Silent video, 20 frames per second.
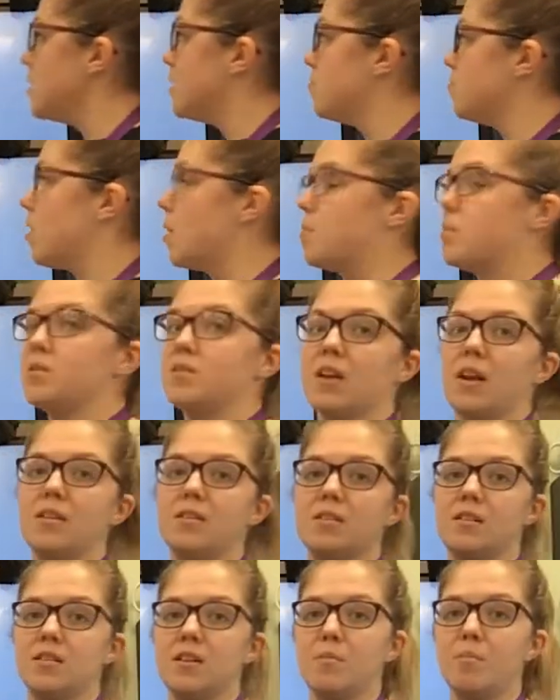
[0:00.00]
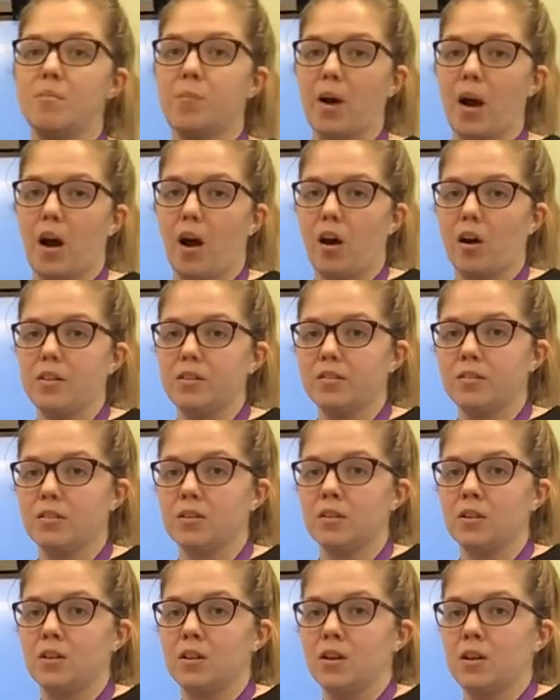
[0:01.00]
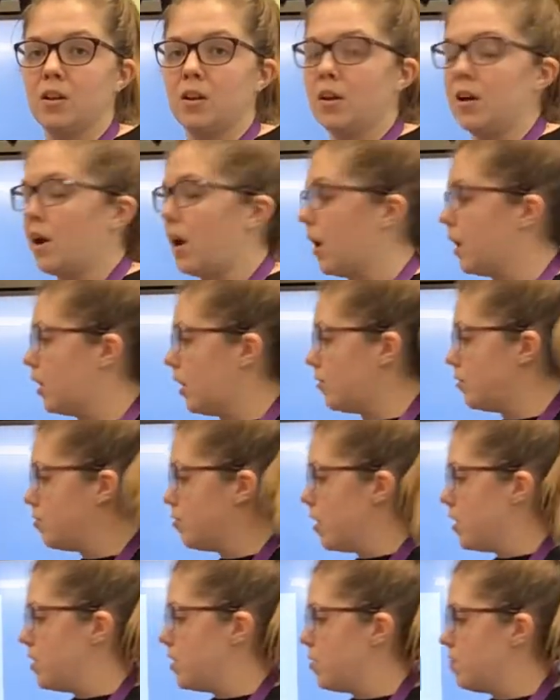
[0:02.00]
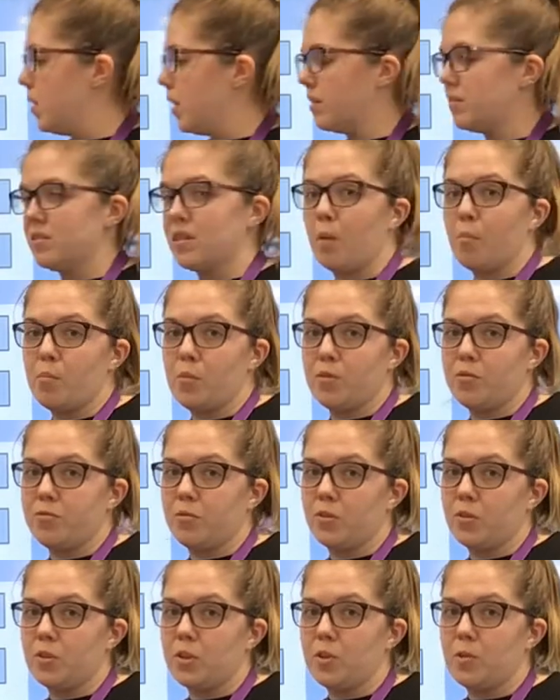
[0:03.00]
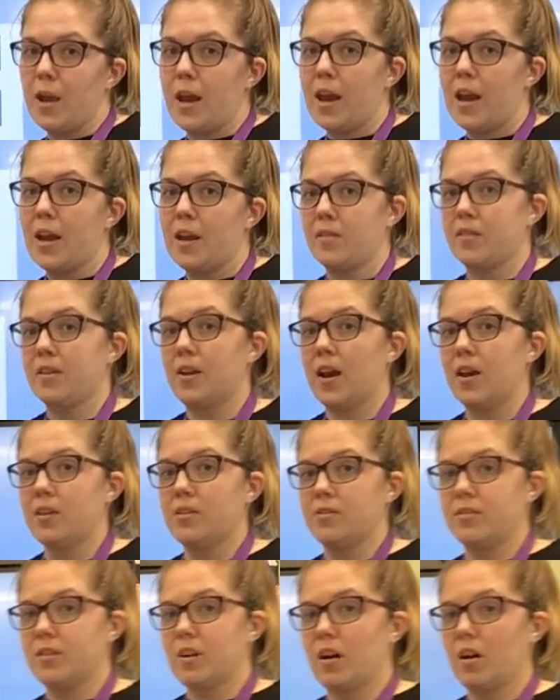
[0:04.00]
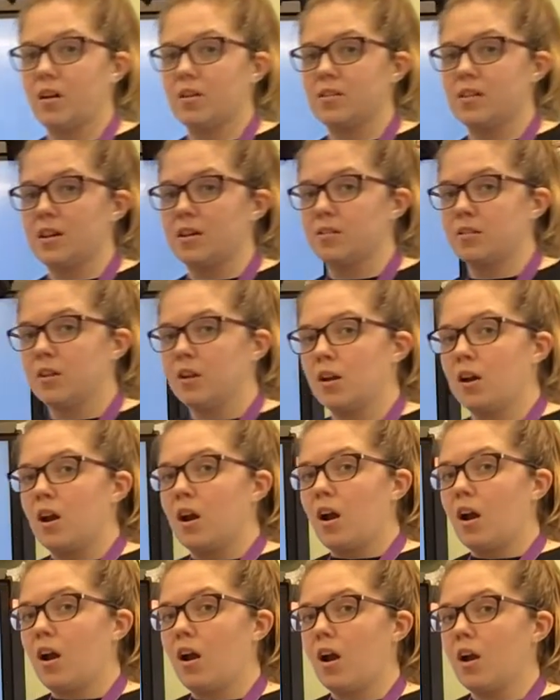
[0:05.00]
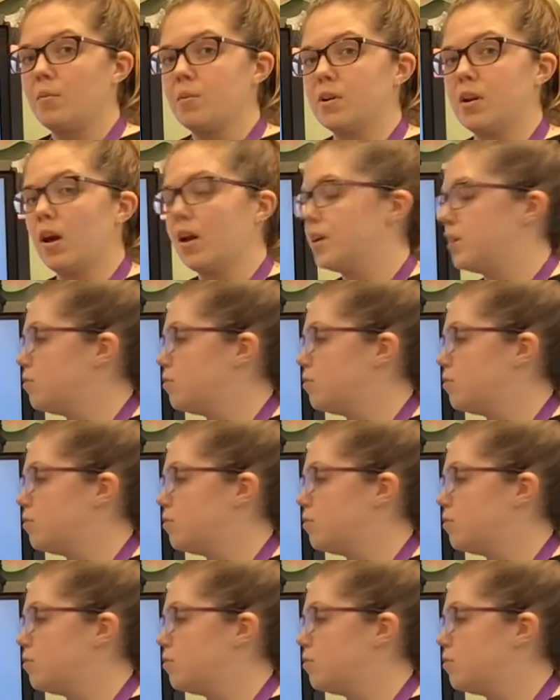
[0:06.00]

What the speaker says: represented in bars, and I've written the mixed number for you here to get you started. I would like you